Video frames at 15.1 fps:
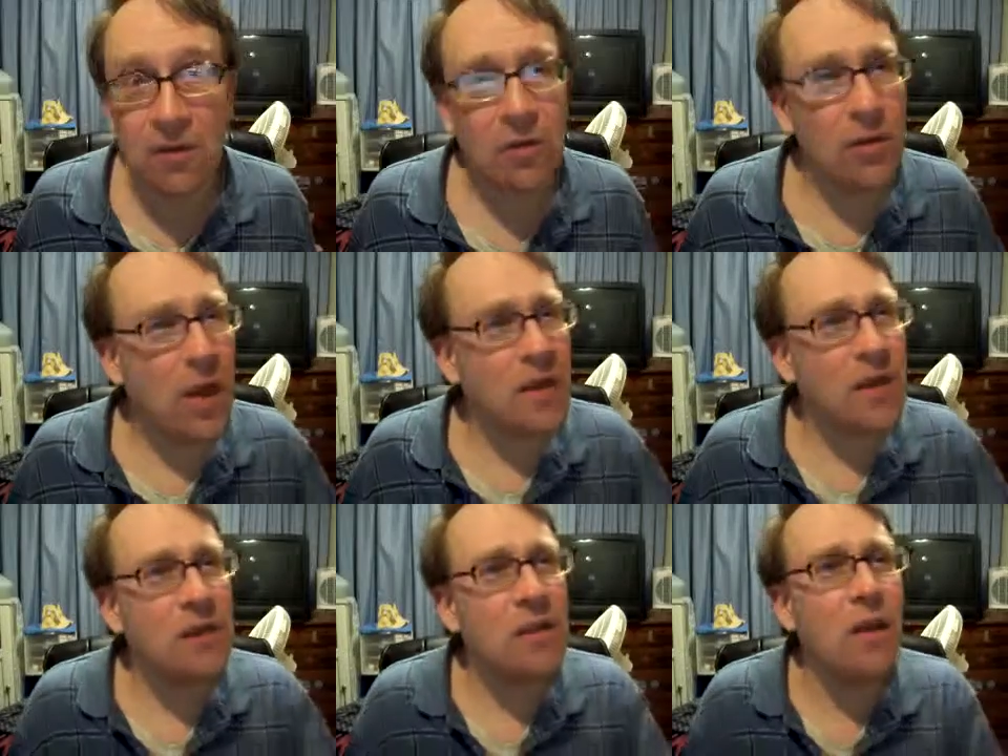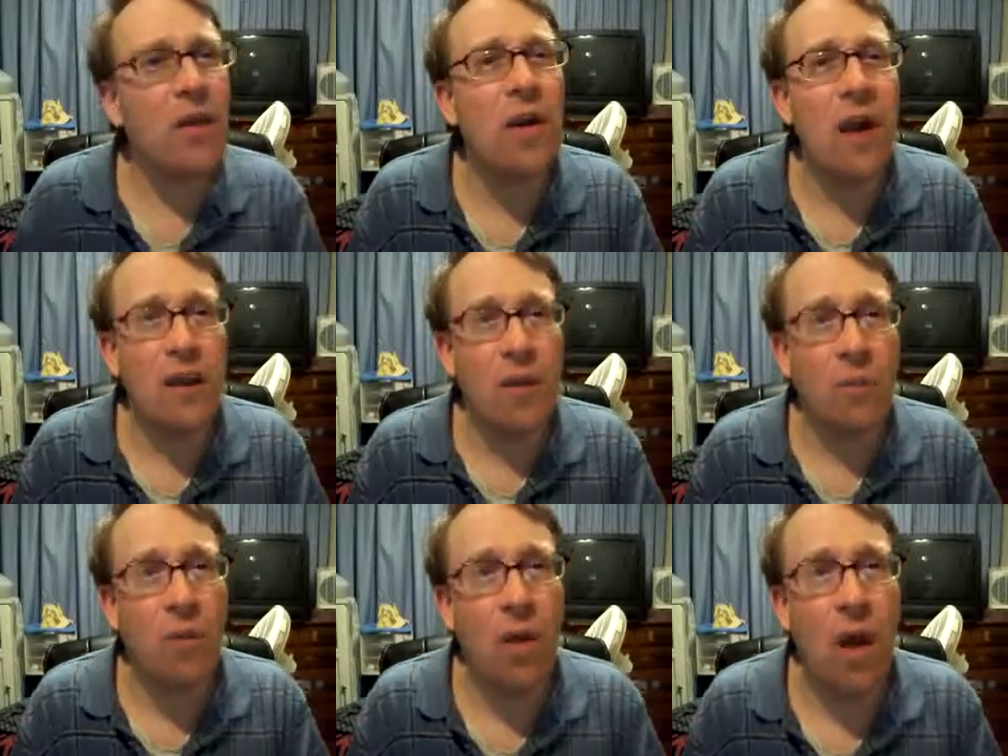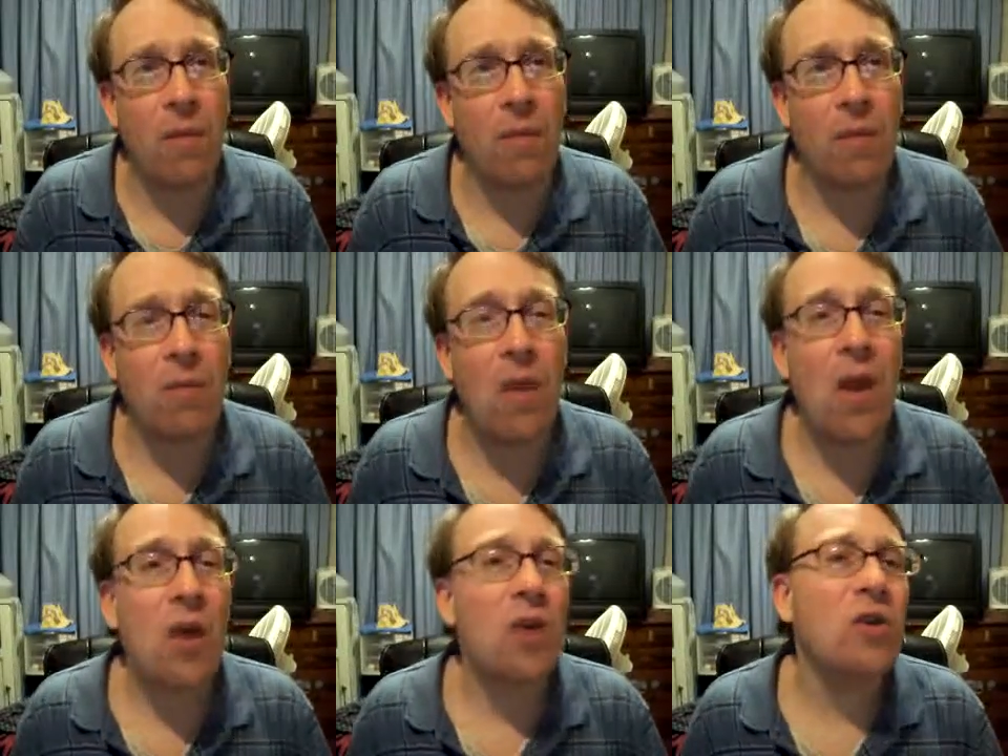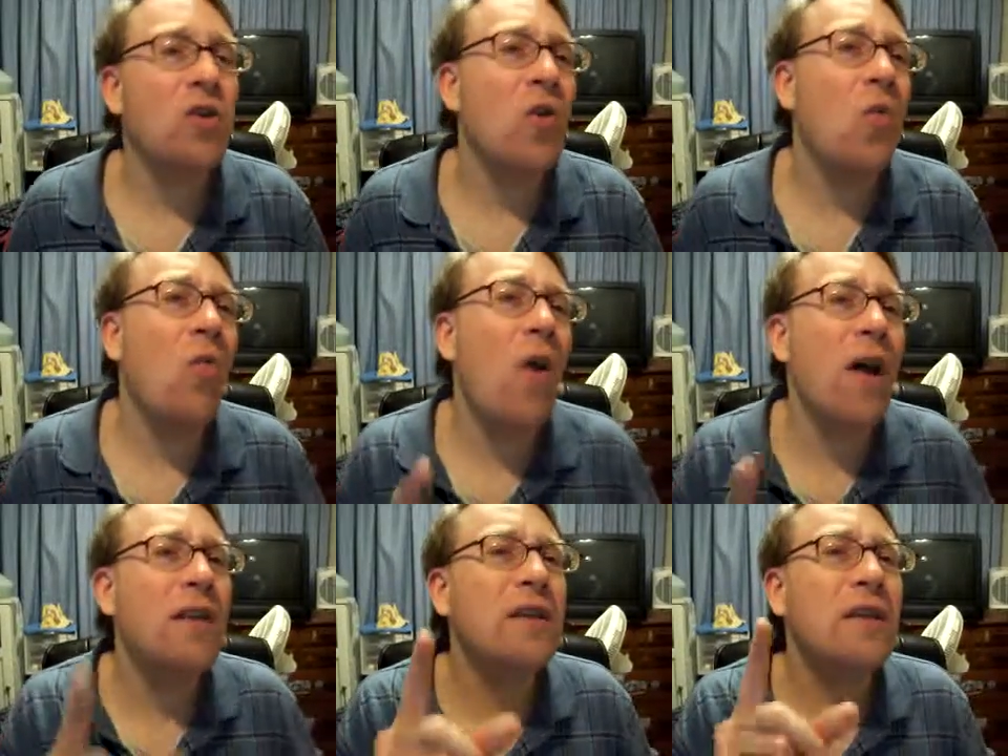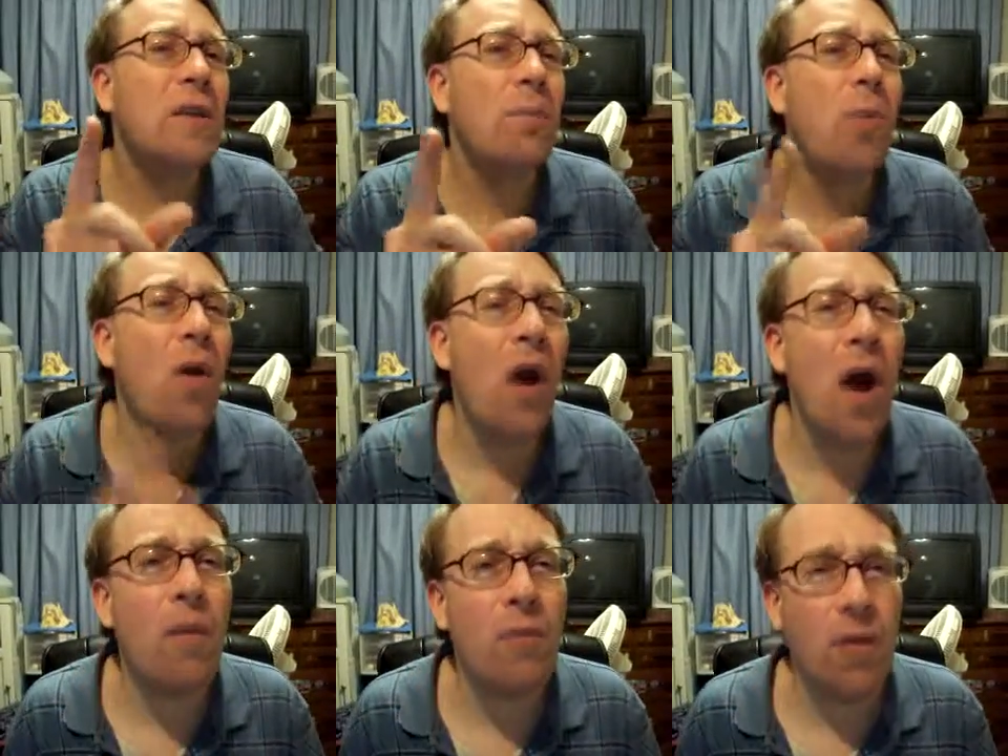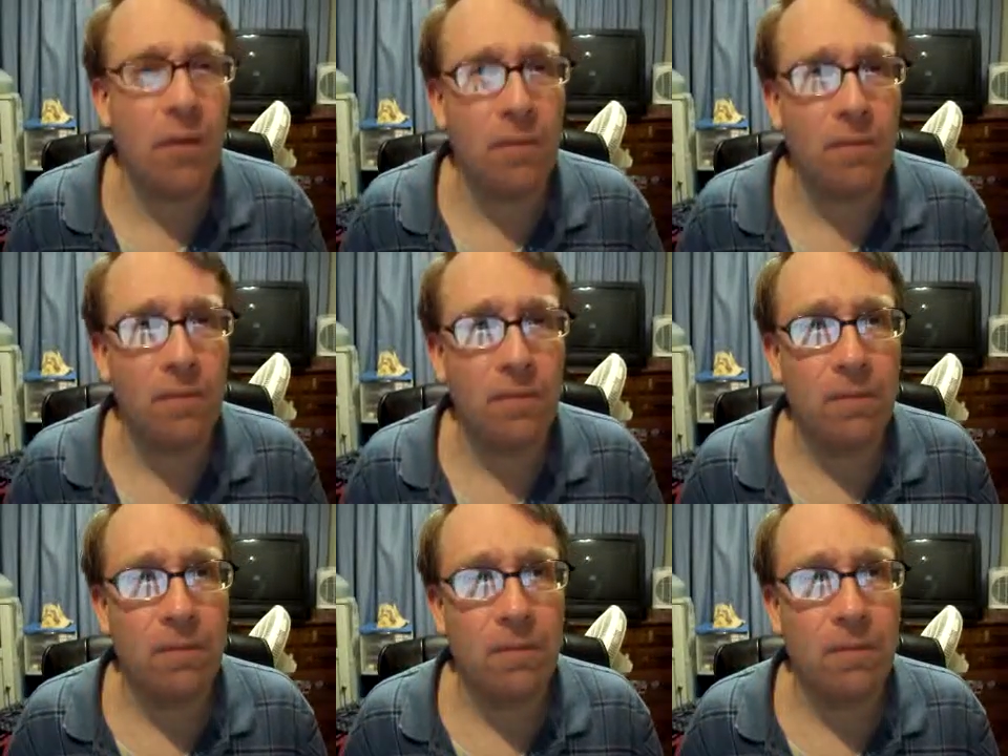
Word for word: So that's still not the problem. So what's the problem?